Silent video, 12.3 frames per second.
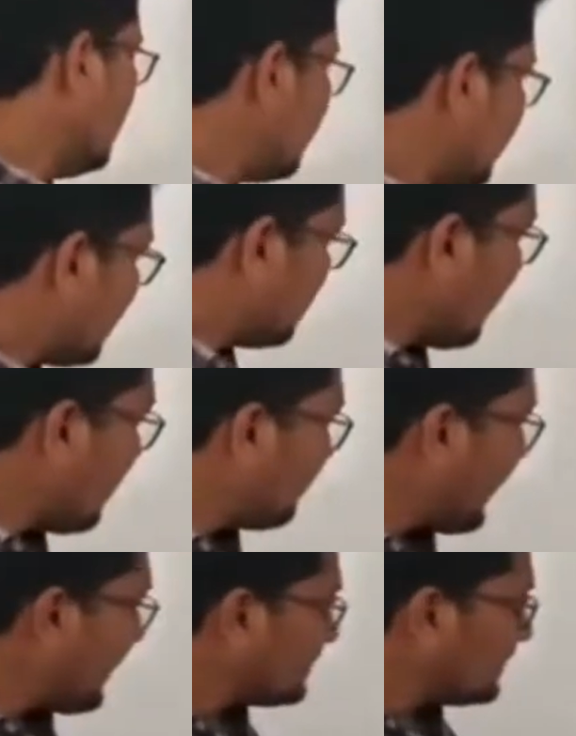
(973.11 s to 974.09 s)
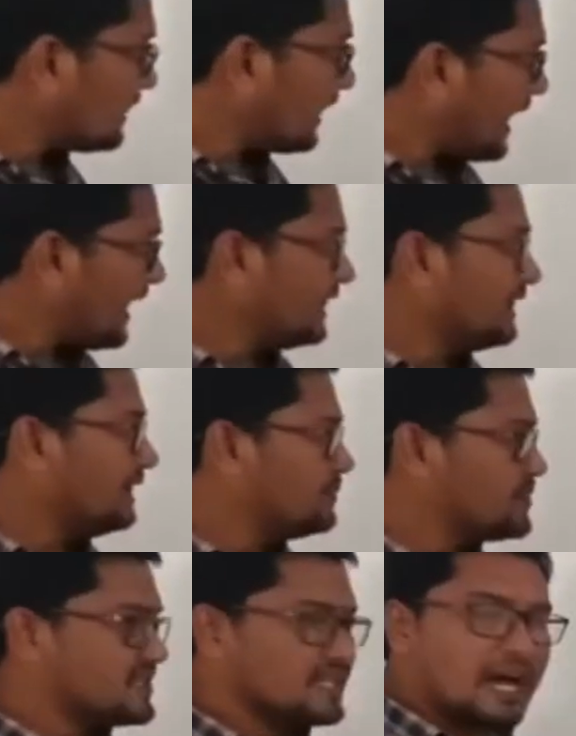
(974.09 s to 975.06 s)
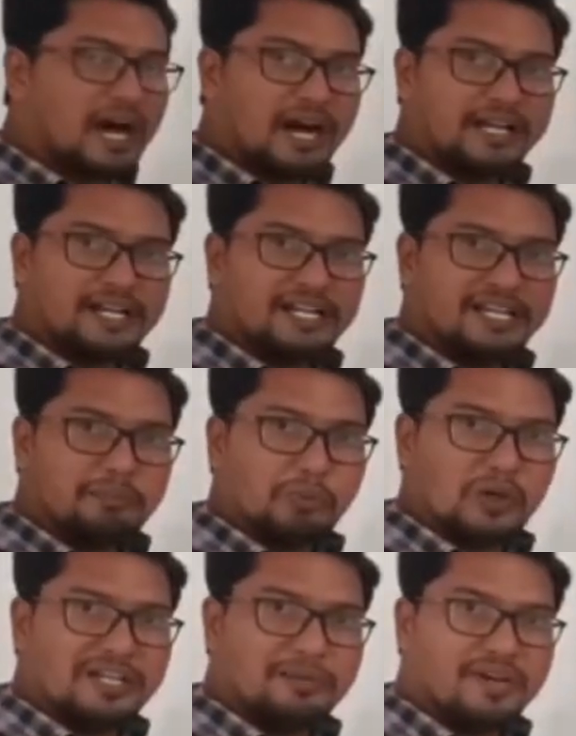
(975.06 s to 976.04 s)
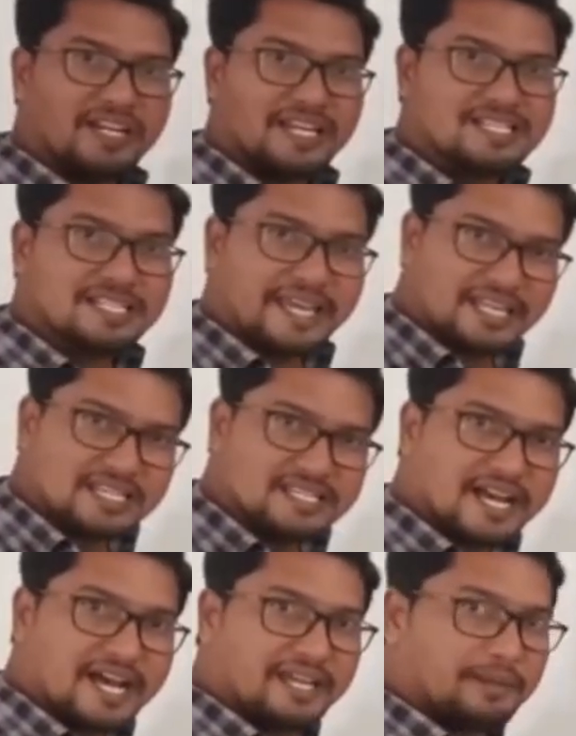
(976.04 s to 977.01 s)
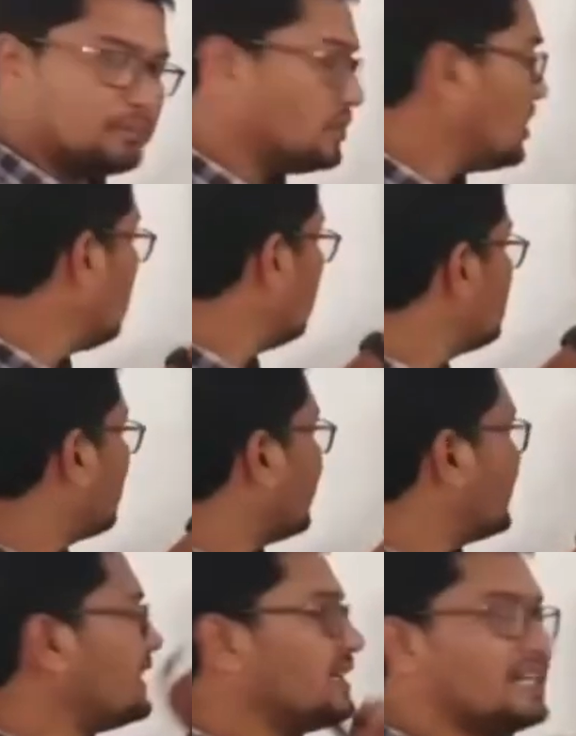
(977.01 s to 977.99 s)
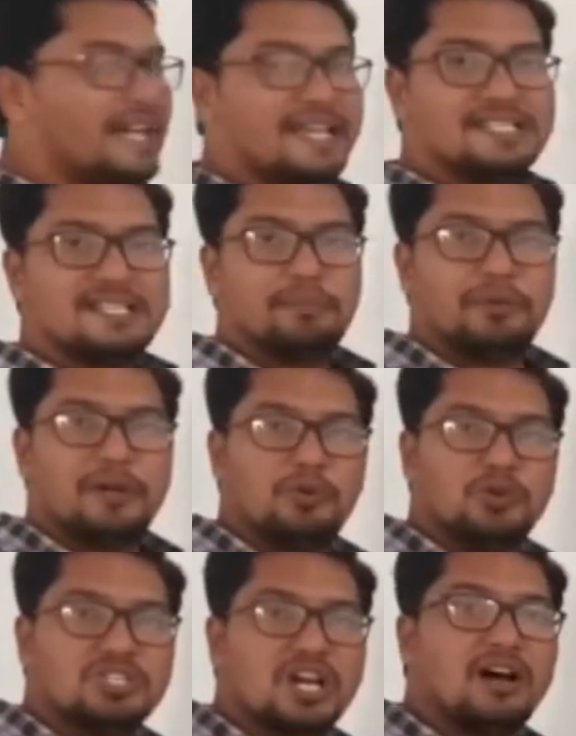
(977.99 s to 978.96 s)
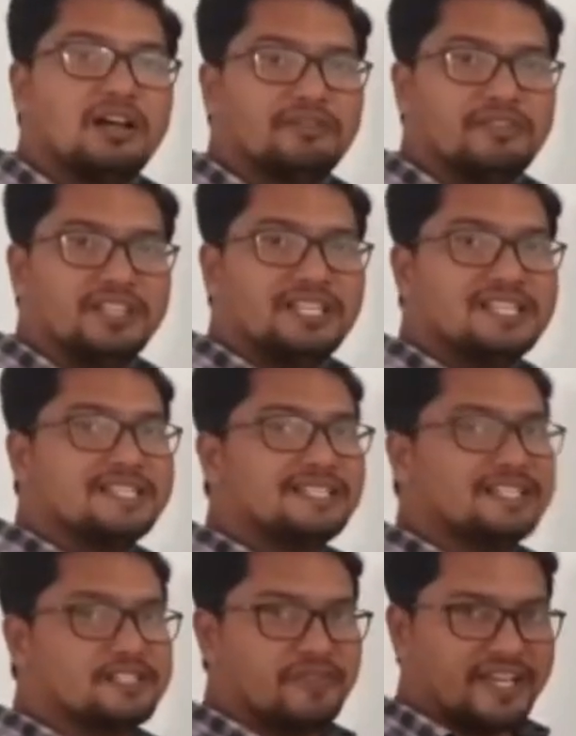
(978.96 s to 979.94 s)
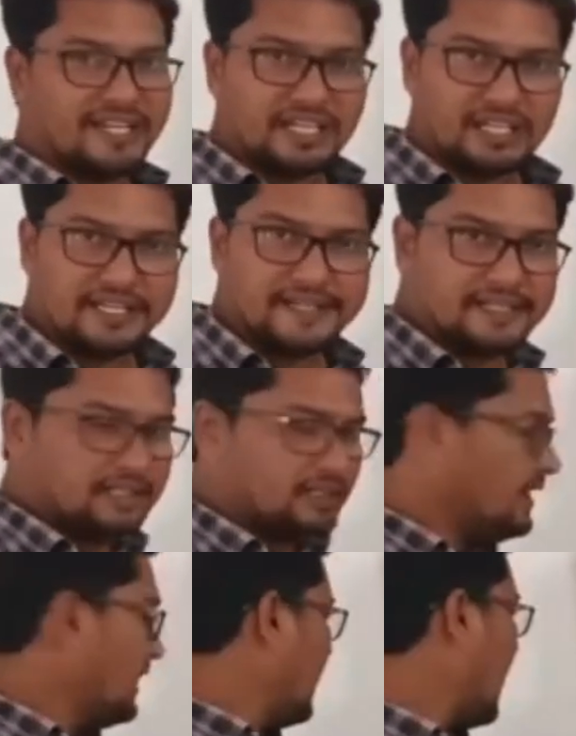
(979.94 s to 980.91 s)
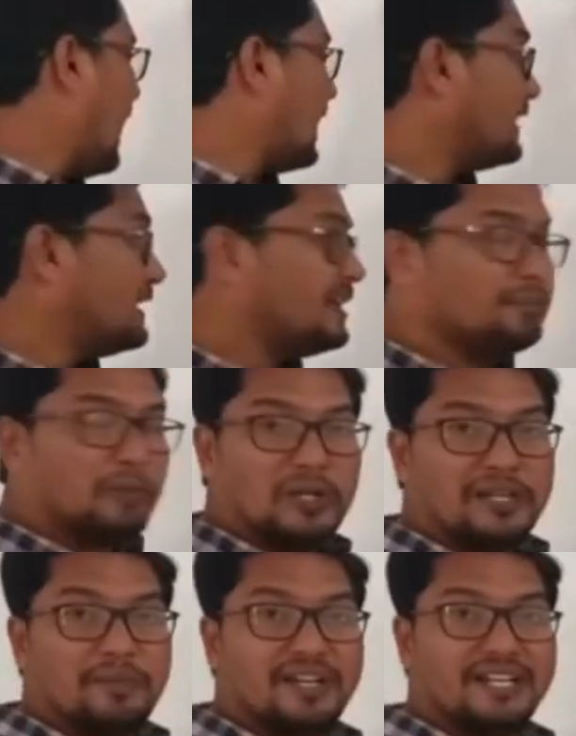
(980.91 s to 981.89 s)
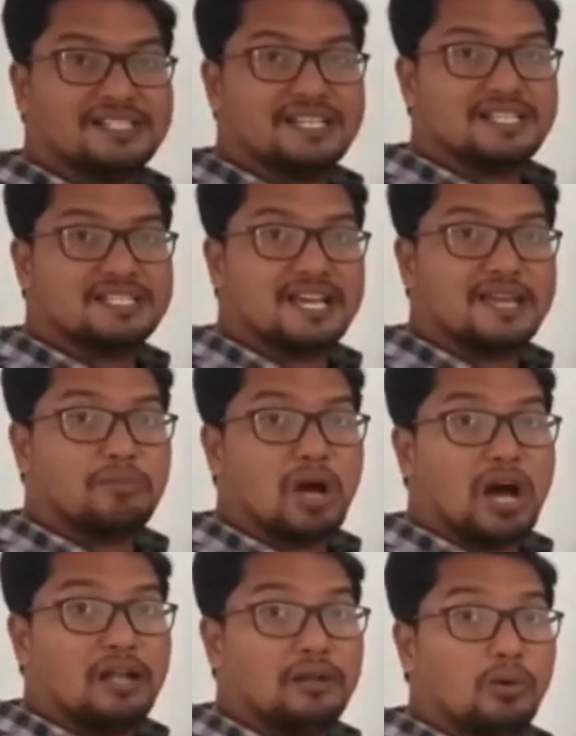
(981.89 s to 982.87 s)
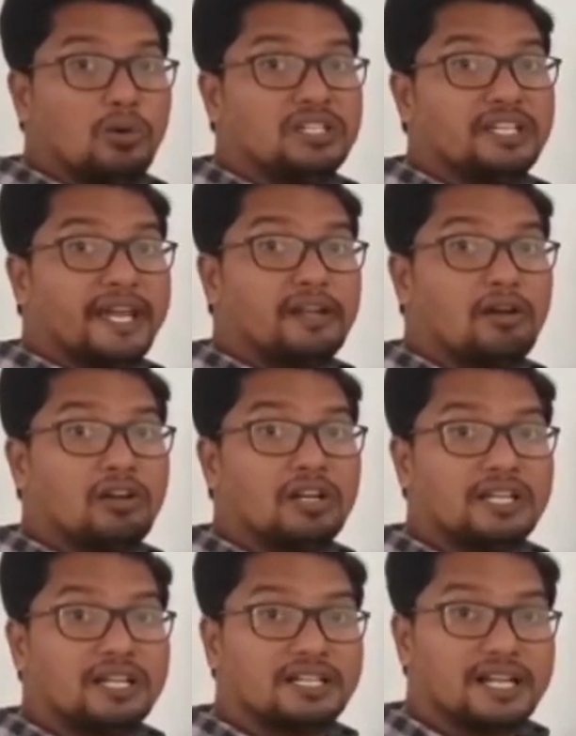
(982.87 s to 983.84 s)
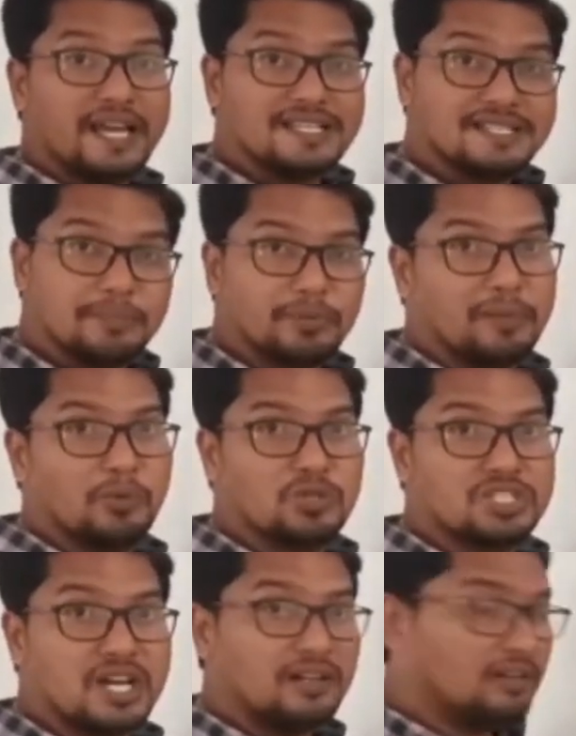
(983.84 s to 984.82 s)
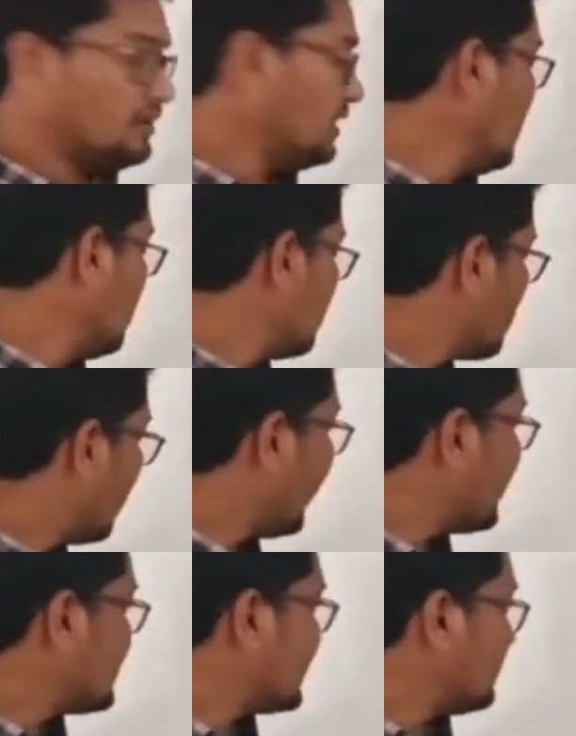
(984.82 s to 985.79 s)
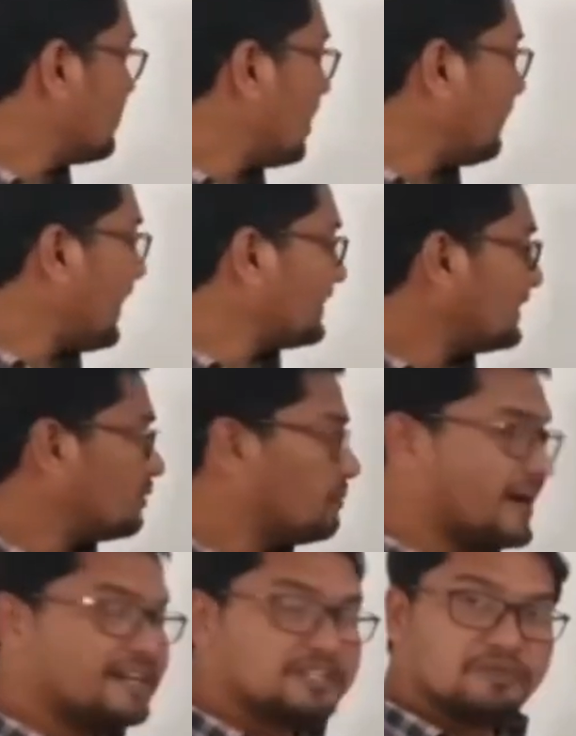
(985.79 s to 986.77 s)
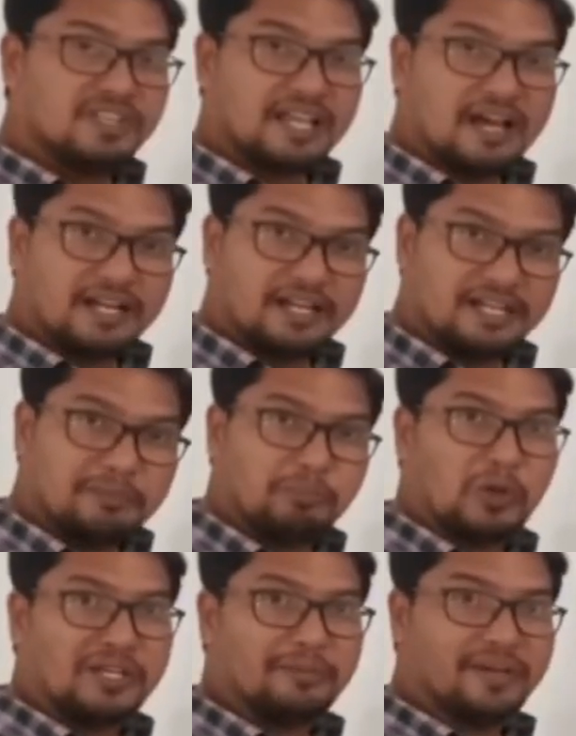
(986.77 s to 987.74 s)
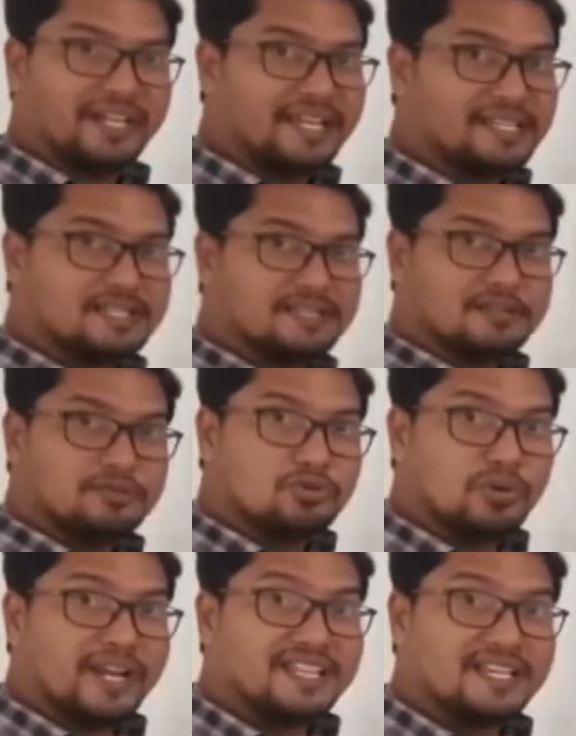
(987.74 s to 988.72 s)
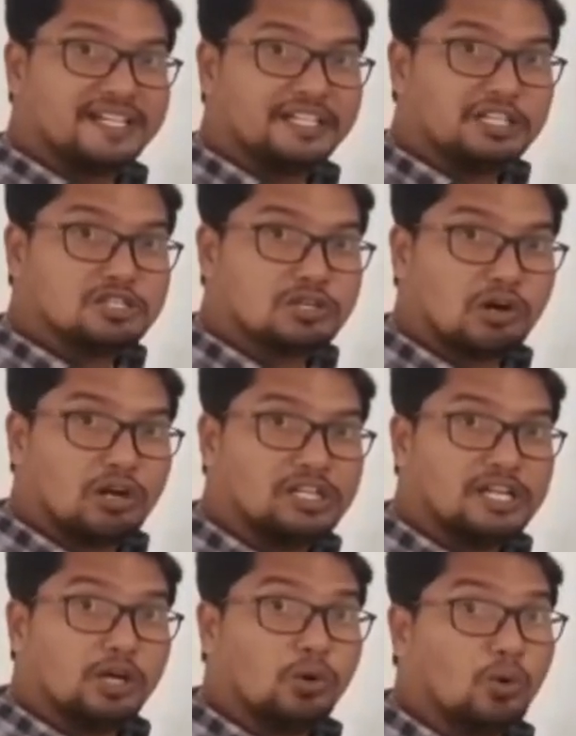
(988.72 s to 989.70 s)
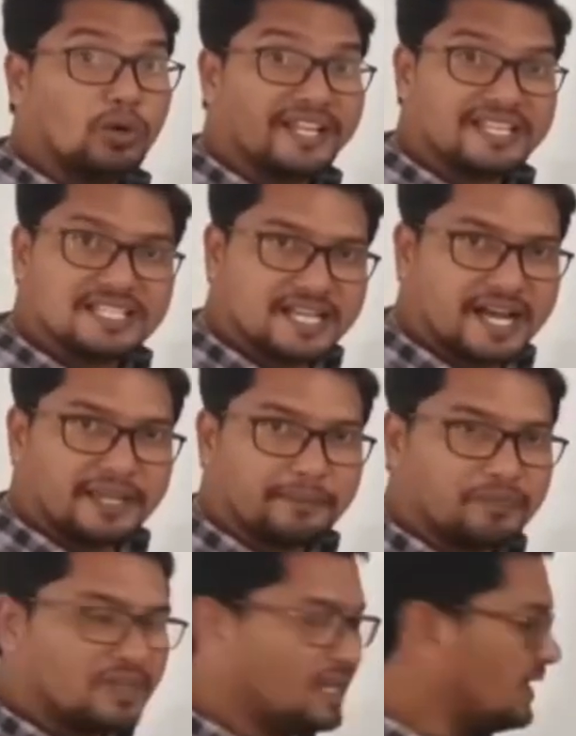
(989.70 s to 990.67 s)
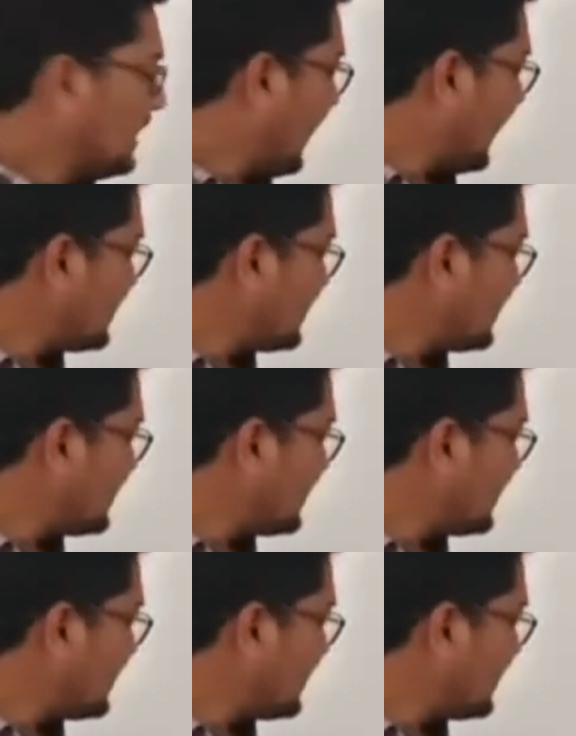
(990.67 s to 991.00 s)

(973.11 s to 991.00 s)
Sigma factor helps RNA polymerase enzyme to recognize the promoter. With this it is very clear. RNA polymerase enzyme alone cannot recognize the promoter. So when sigma factor binds with RNA polymerase, together it is called a core enzyme, and